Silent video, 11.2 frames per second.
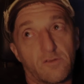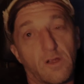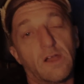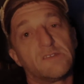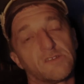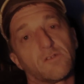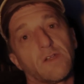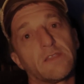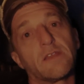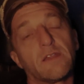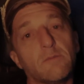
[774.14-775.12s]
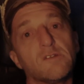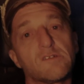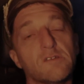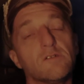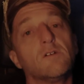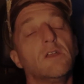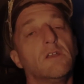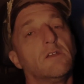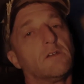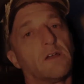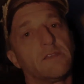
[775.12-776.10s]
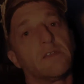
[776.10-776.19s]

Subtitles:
of tries to create that image too. I